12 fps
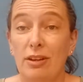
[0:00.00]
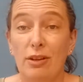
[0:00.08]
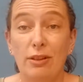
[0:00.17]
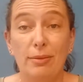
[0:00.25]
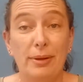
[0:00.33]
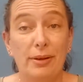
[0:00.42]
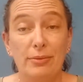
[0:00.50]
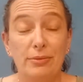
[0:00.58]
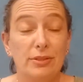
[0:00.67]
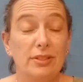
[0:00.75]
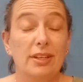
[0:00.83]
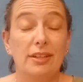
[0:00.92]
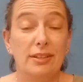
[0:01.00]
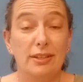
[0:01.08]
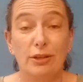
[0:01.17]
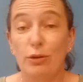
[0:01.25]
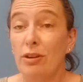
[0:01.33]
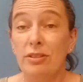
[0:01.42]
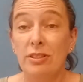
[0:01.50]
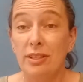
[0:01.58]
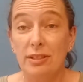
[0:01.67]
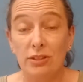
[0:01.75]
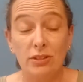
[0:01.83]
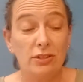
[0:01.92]
all about cross
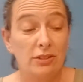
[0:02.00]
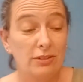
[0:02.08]
stitch.